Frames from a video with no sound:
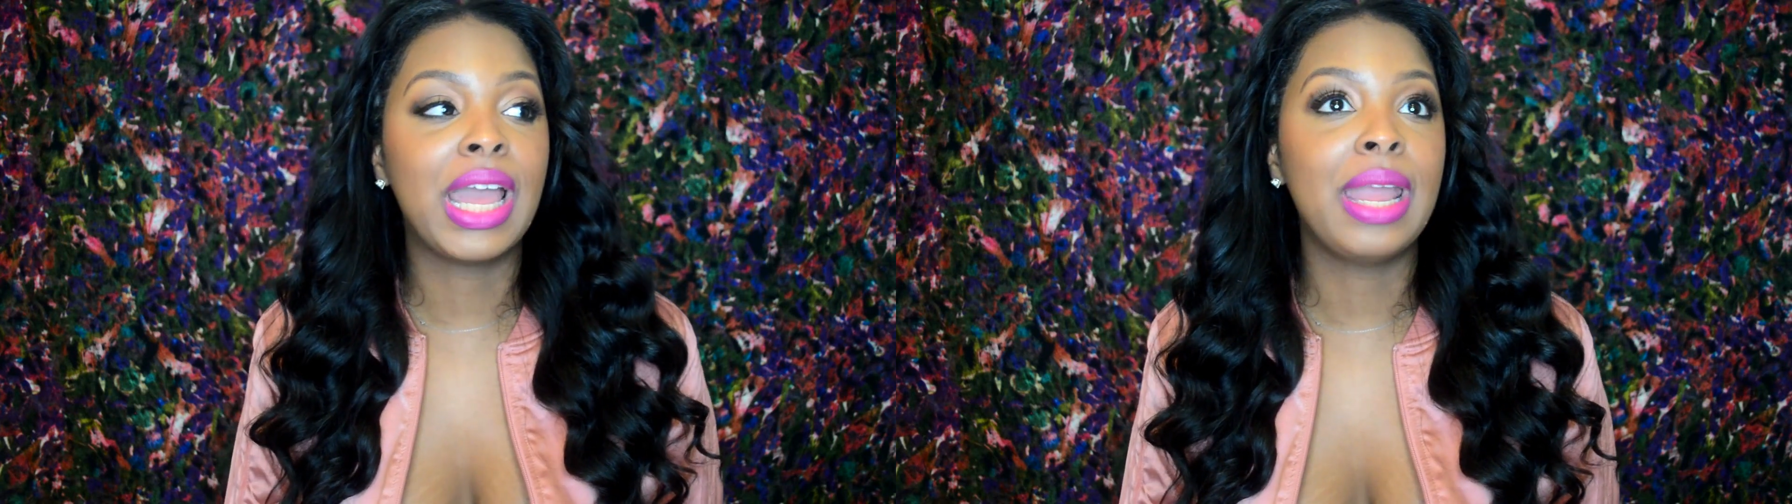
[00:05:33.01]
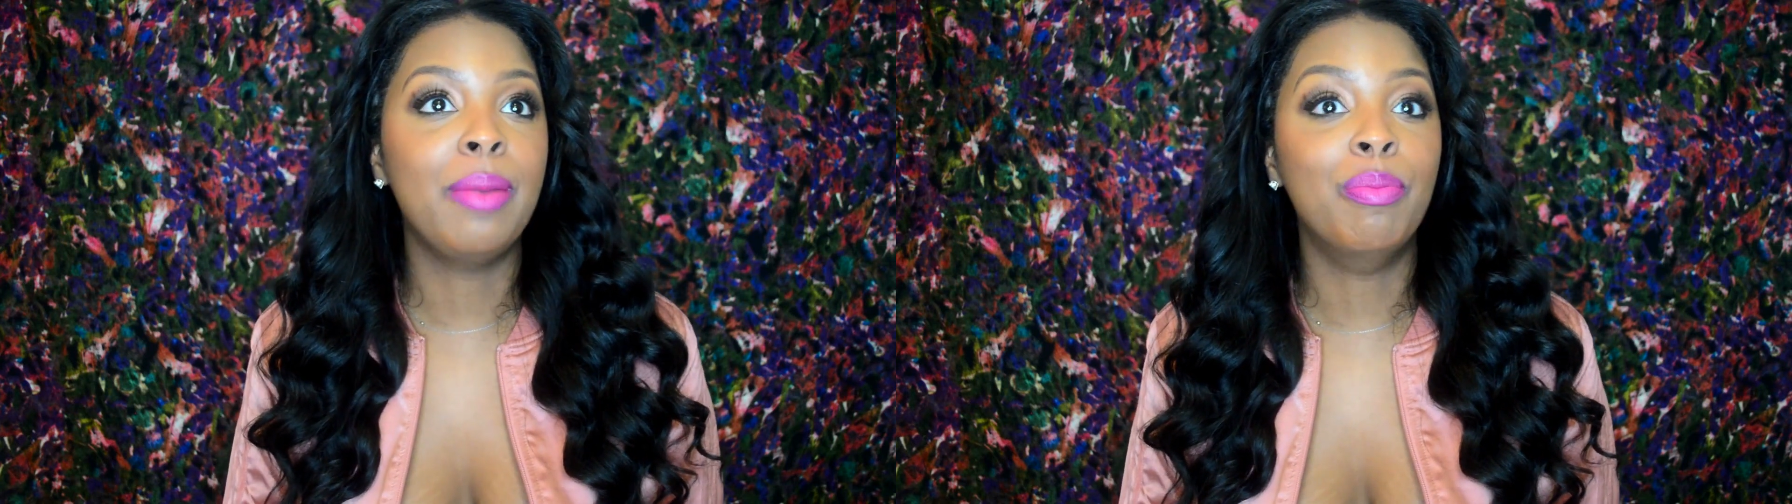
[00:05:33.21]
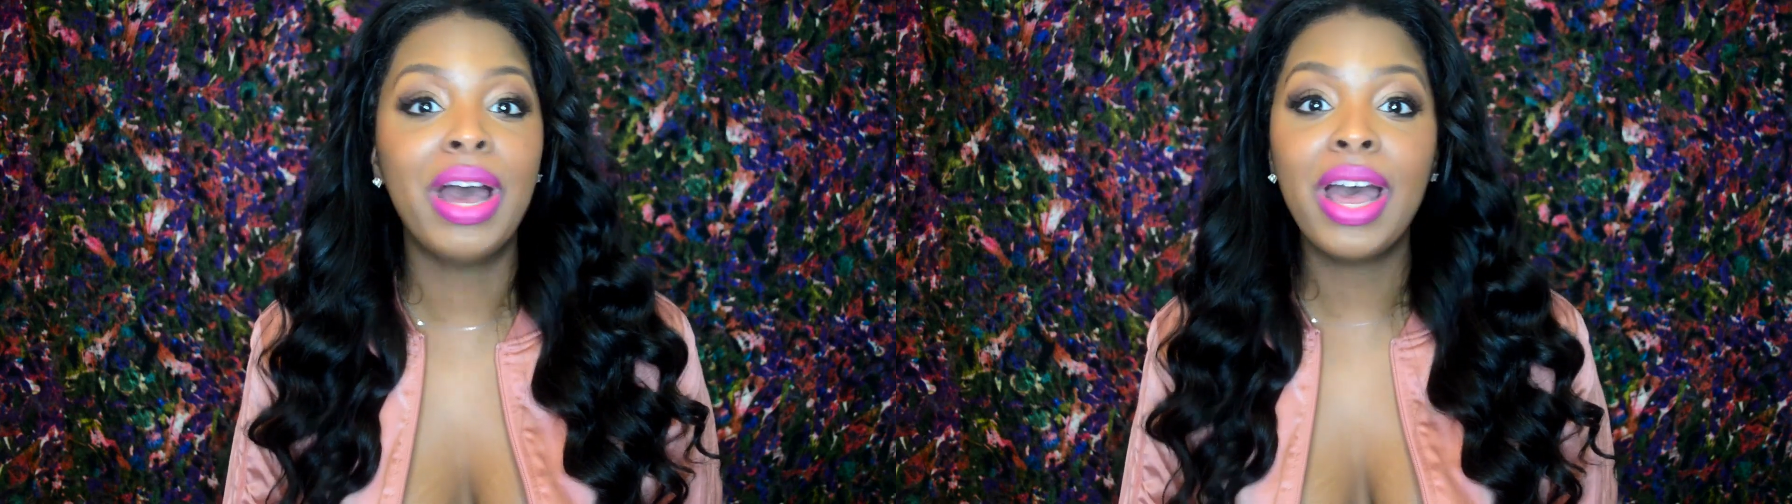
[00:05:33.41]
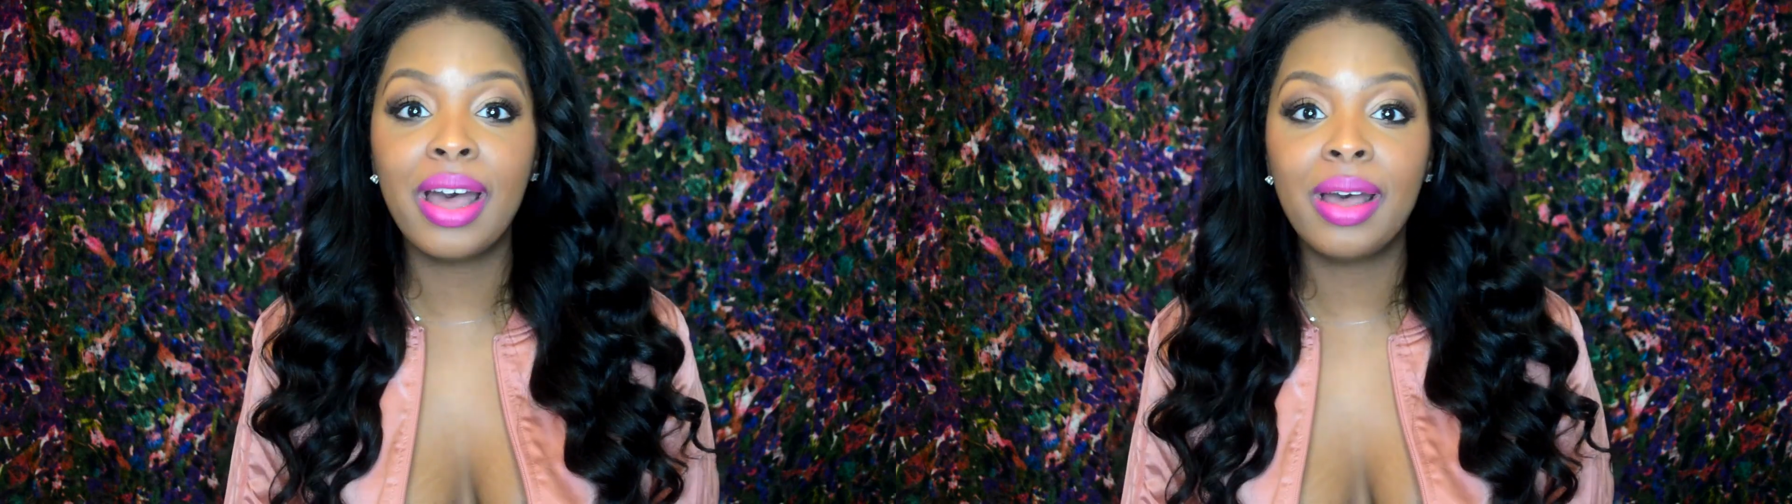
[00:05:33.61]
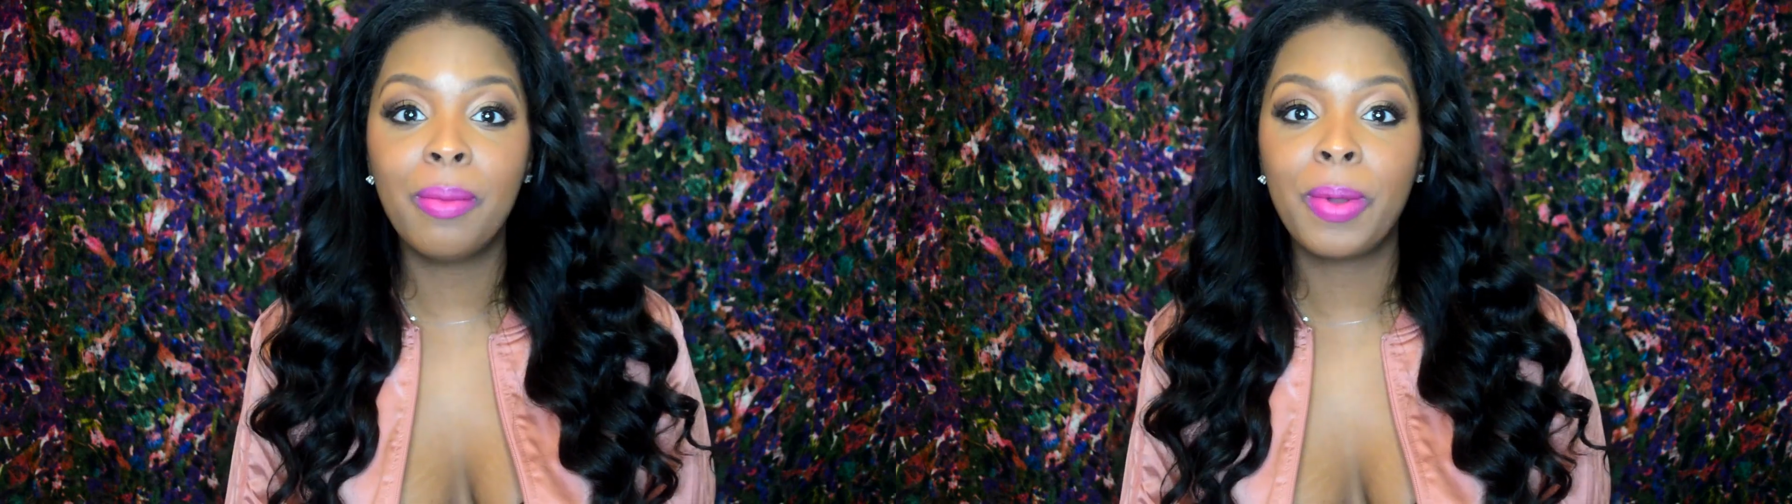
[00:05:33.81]
a
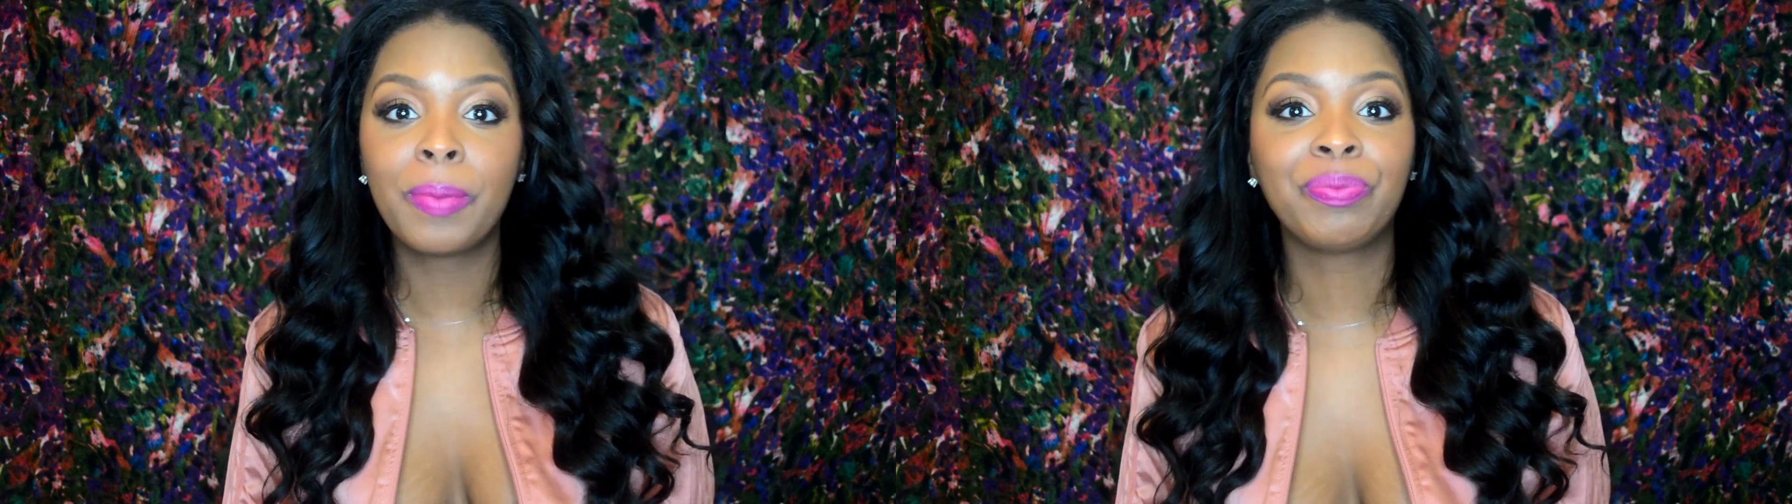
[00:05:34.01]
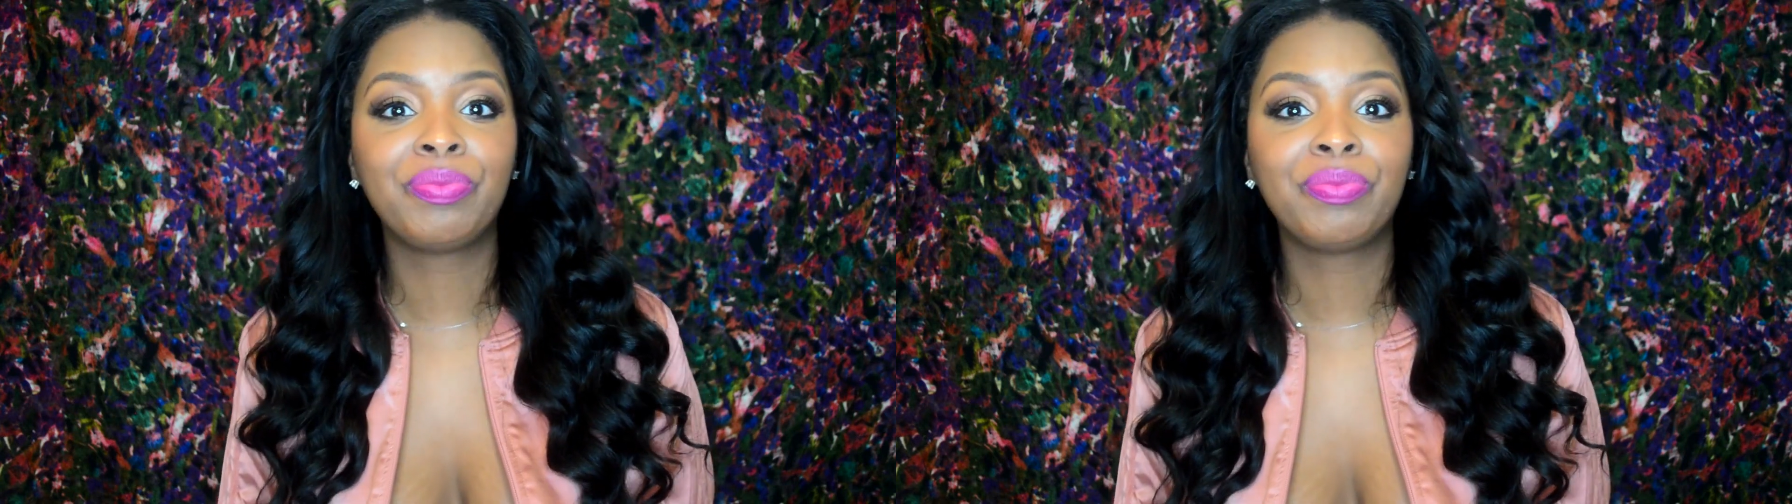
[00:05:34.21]
bob,